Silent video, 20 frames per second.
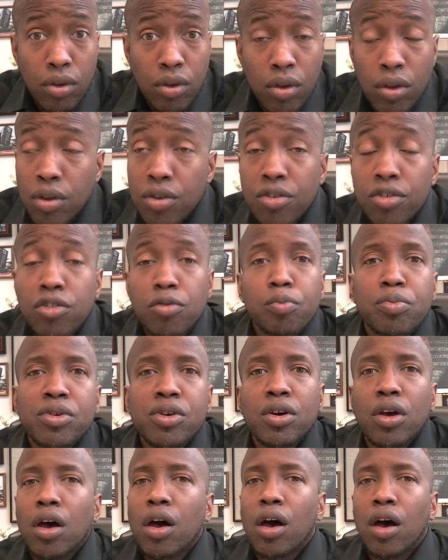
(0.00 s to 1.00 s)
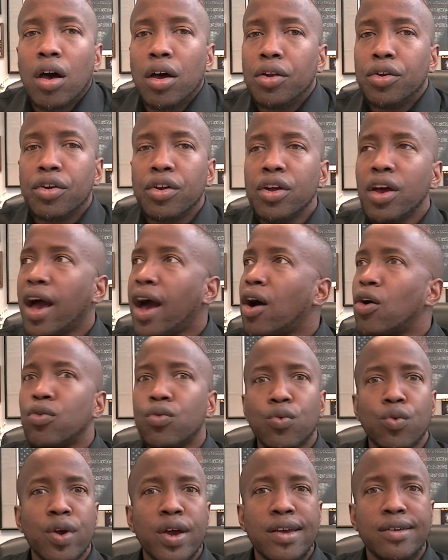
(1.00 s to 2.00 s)
This is beyond
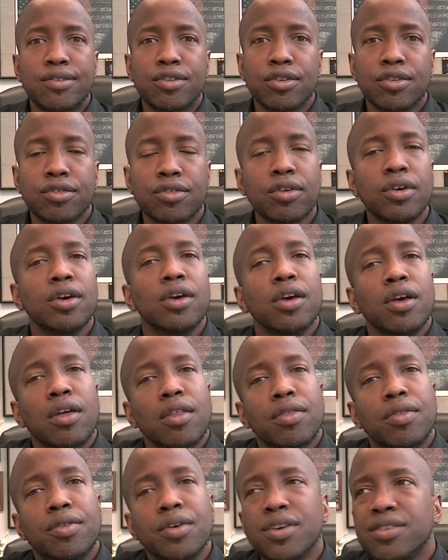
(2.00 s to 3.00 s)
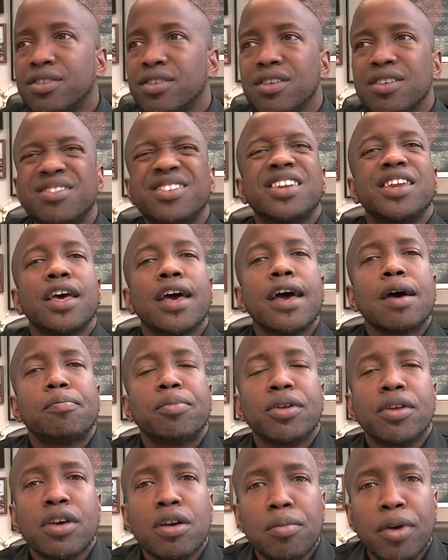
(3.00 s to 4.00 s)
outrageous. This is an
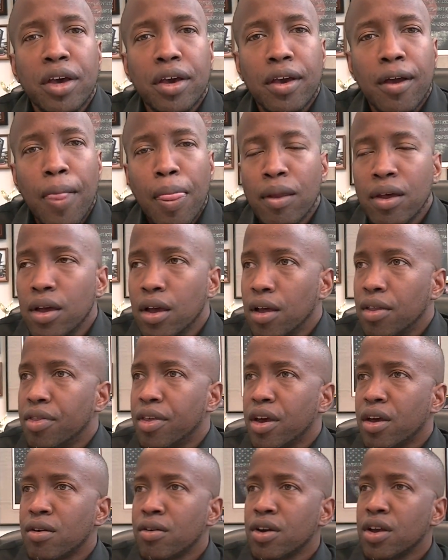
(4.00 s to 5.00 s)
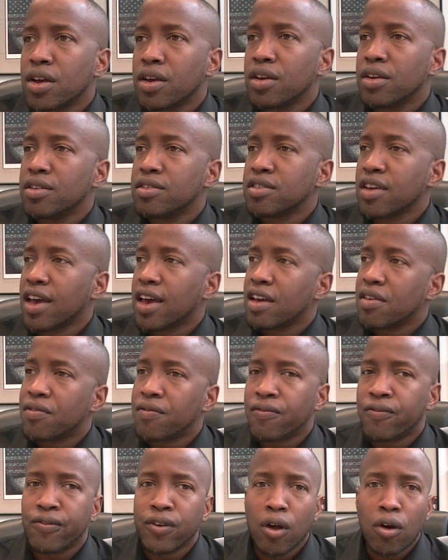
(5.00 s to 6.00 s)
epidemic. There is a
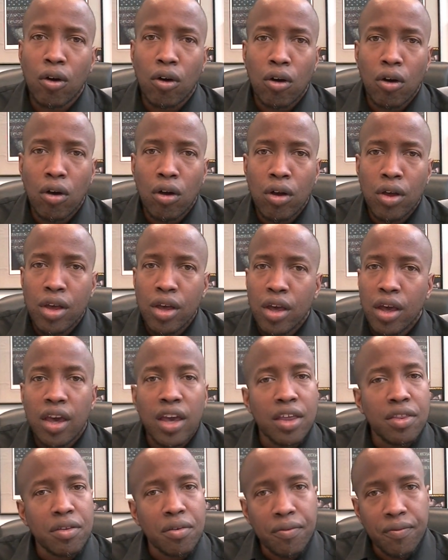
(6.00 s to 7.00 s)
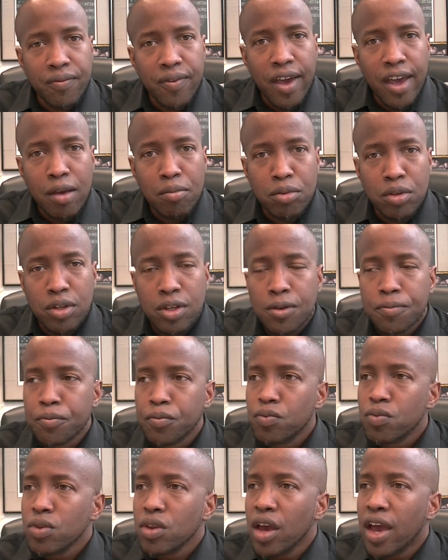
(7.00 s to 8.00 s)
flaw in the family,
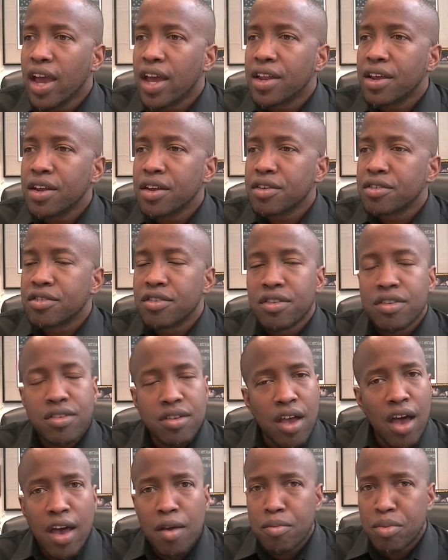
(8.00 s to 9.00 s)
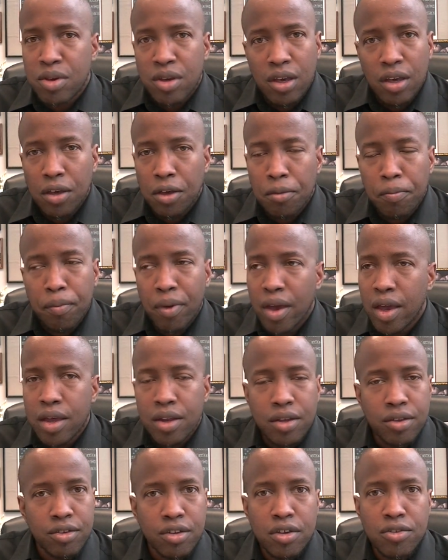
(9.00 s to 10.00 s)
and it is not being paid
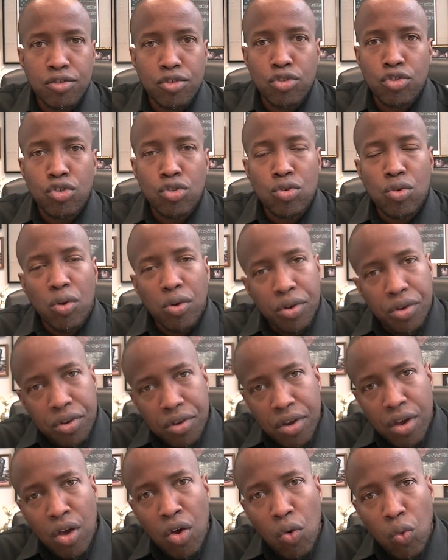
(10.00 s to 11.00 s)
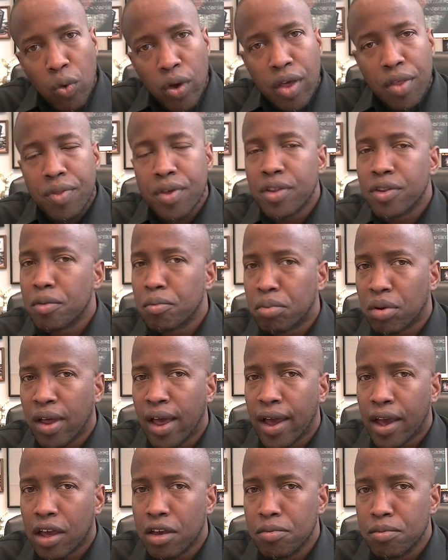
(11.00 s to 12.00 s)
attention to or dealt with in the
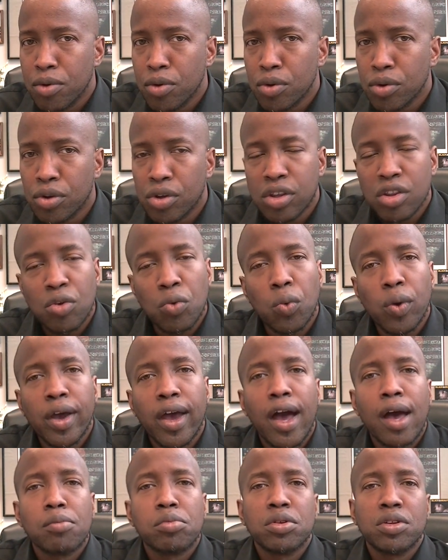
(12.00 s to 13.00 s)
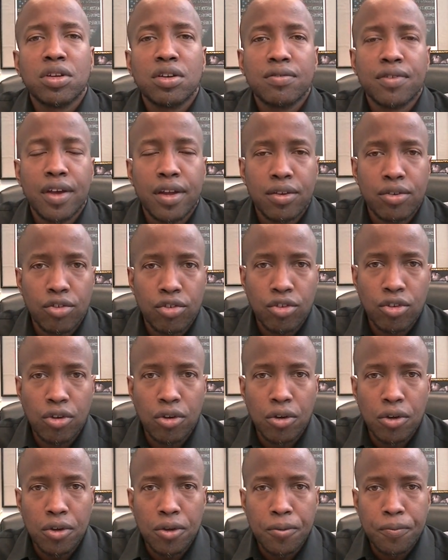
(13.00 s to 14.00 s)
black community the way I believe that it
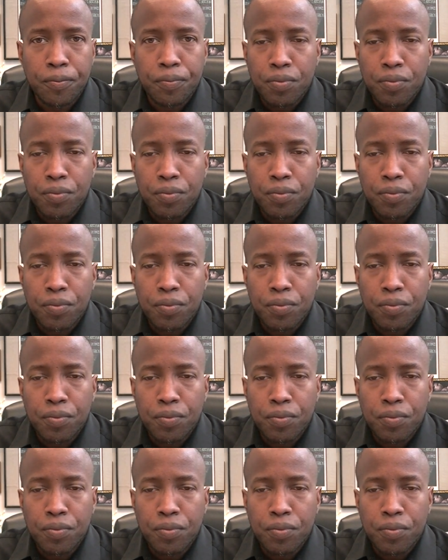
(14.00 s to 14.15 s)
should.